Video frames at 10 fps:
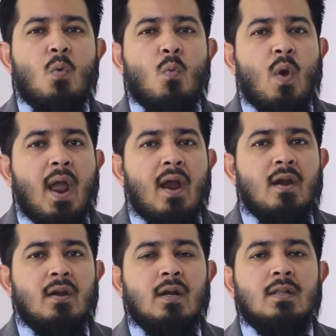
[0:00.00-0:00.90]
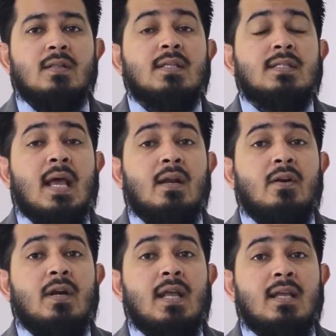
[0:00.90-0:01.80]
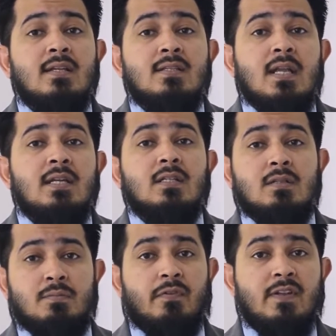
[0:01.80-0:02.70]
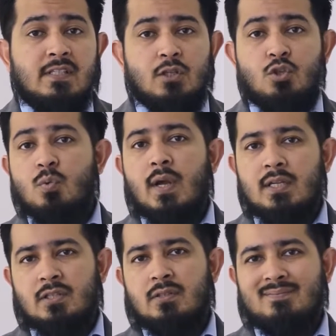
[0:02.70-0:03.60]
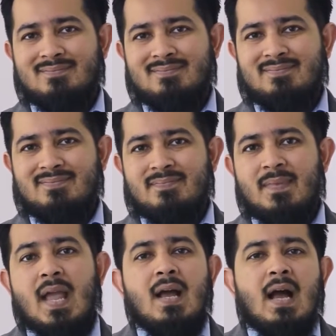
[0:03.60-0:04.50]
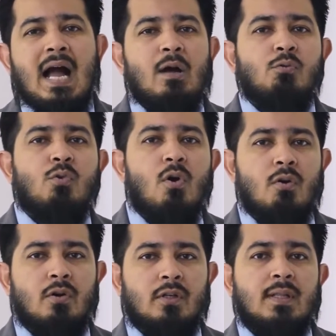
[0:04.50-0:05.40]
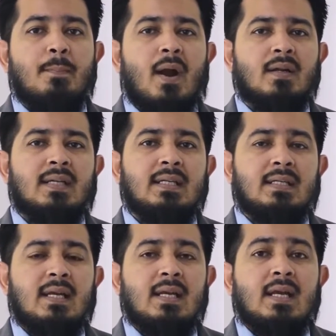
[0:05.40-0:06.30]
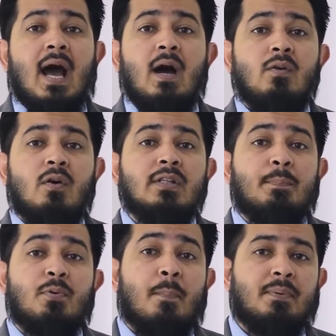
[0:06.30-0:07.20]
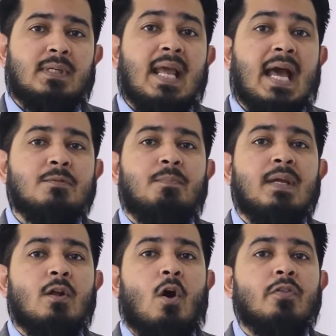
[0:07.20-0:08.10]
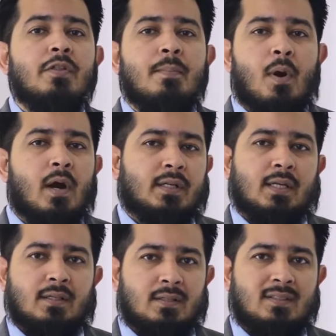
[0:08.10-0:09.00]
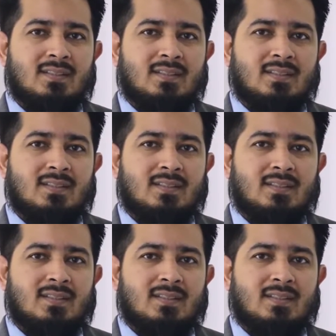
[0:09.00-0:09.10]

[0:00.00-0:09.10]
where the seller is in terms of his situation, how long that property has been on the market,